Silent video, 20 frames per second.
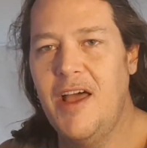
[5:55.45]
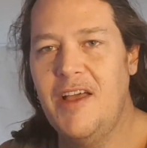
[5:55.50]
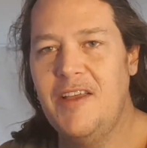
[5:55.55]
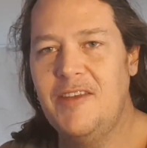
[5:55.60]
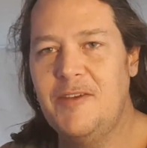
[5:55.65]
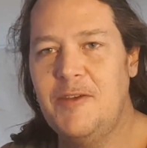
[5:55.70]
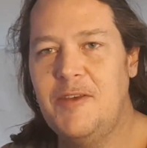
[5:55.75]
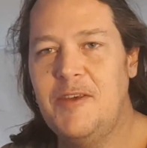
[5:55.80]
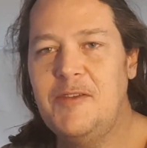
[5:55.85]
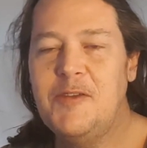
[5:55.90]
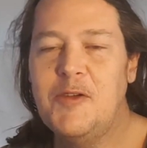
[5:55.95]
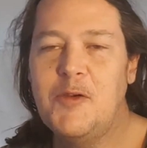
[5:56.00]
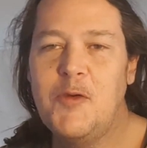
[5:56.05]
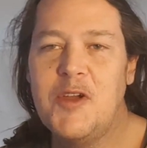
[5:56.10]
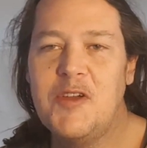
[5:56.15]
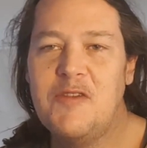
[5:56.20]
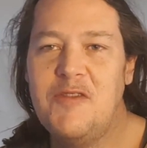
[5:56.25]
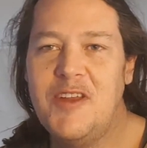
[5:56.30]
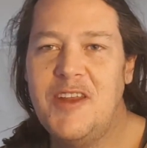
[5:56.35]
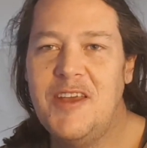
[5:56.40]
So just a
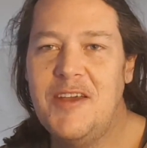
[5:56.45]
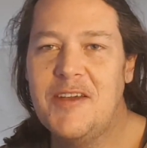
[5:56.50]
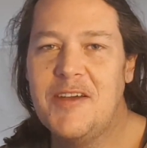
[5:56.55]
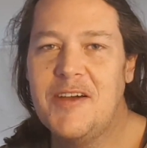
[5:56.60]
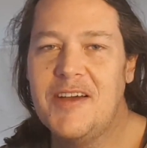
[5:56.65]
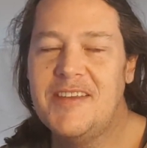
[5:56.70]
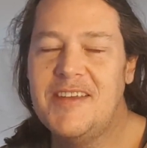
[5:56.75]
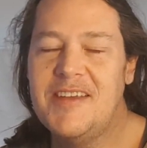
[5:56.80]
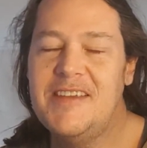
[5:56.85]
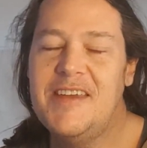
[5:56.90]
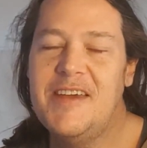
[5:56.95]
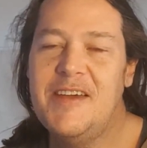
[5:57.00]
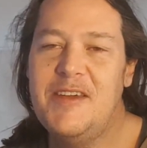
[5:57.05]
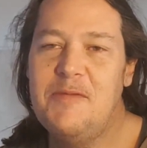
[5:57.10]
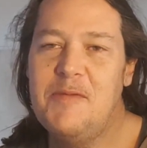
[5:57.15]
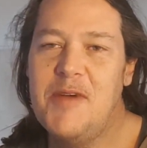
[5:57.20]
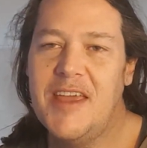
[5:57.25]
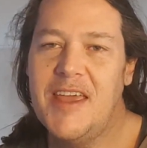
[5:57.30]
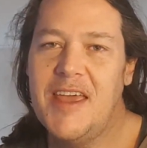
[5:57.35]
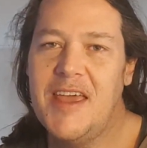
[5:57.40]
quick video, guys, that's how you
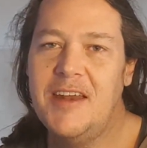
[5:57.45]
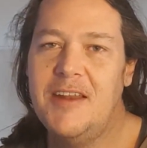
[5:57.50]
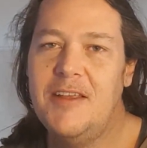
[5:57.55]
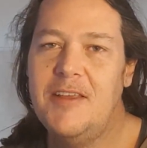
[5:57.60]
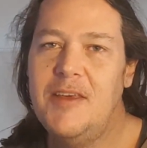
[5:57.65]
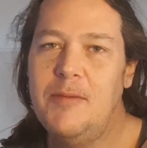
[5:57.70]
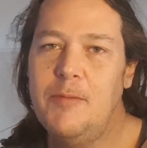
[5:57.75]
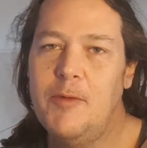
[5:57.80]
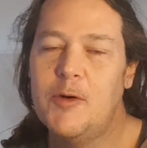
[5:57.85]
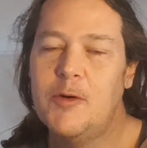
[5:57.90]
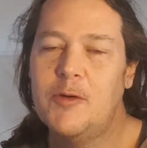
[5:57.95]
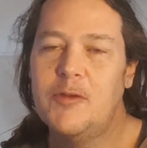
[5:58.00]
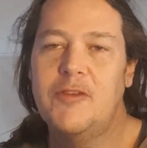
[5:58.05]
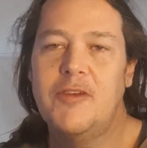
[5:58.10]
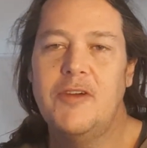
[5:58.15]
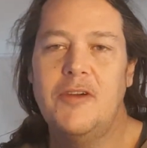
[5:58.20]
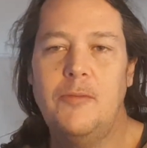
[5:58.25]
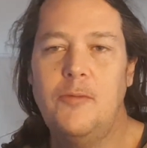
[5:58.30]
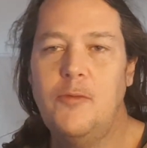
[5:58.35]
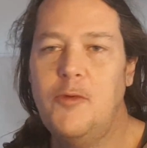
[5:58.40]
make energy balls.
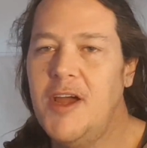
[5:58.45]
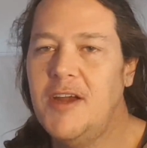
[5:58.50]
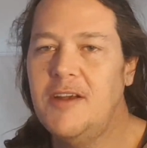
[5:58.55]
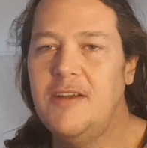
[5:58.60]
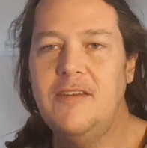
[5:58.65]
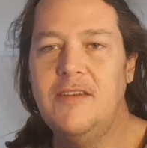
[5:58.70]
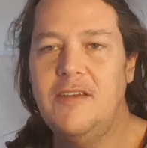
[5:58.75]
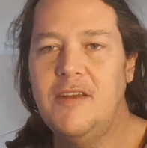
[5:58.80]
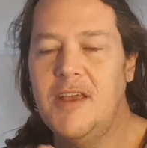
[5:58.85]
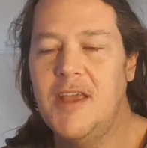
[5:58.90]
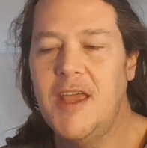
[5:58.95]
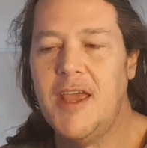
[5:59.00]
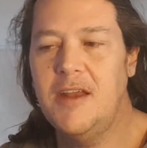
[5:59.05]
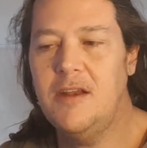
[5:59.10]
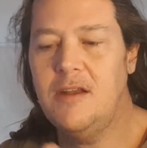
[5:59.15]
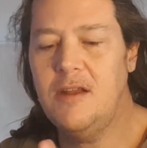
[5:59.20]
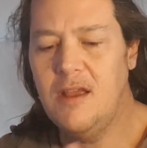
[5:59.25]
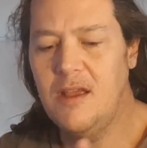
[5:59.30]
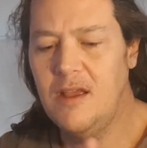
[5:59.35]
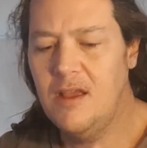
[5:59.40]
So practice it
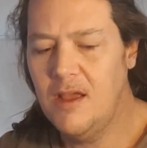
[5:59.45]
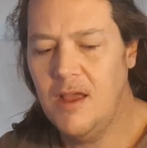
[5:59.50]
again.